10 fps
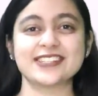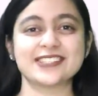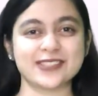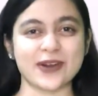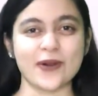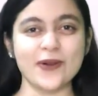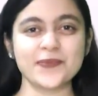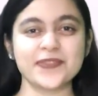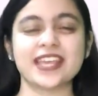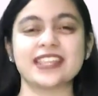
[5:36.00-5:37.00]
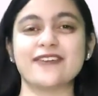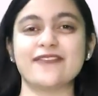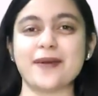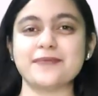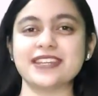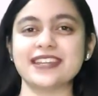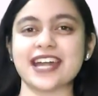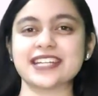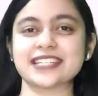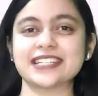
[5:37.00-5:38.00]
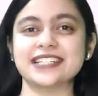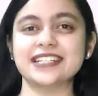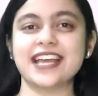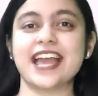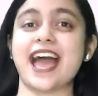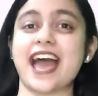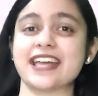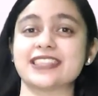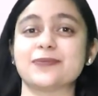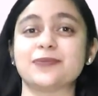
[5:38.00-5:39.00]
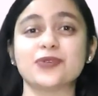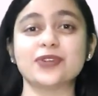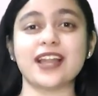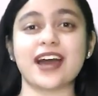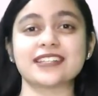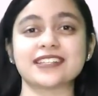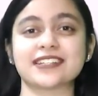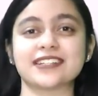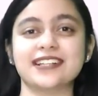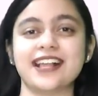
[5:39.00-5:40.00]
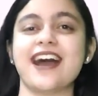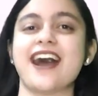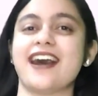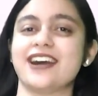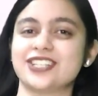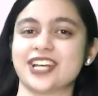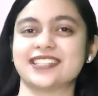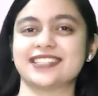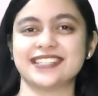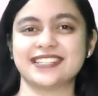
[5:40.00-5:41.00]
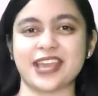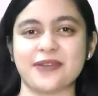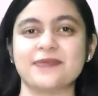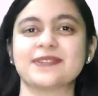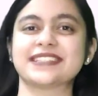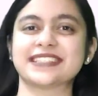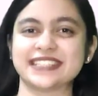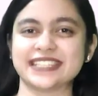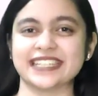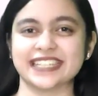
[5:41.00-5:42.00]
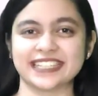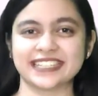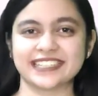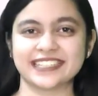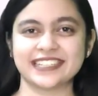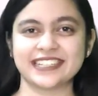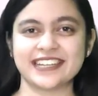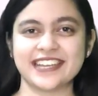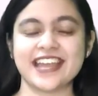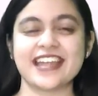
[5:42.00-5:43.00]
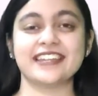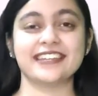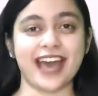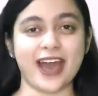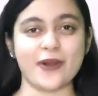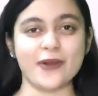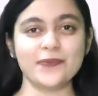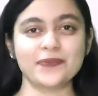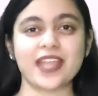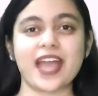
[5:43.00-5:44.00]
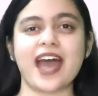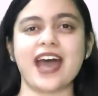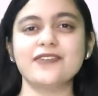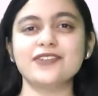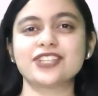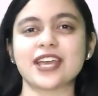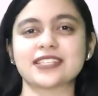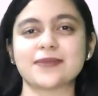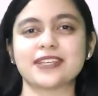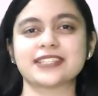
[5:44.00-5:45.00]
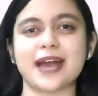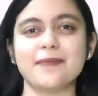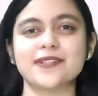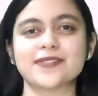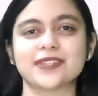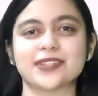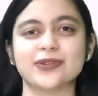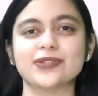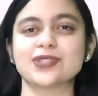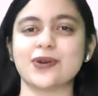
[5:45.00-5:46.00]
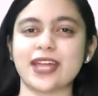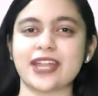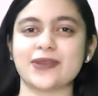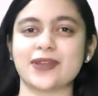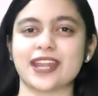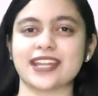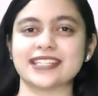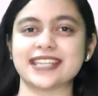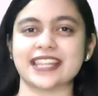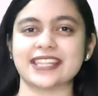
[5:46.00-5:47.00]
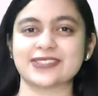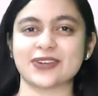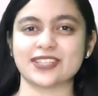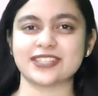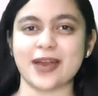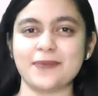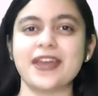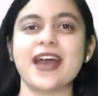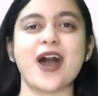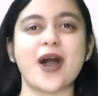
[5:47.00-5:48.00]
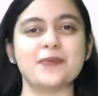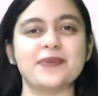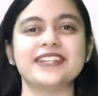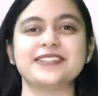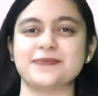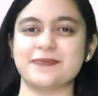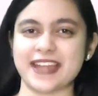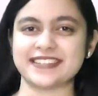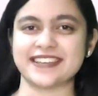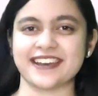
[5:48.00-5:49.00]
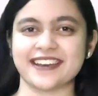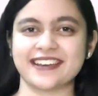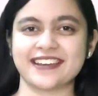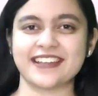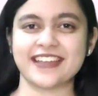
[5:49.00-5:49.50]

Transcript: So the feminine article and the plural article are just the same, die. Now, I will share some examples with you so that you can understand this concept a bit better.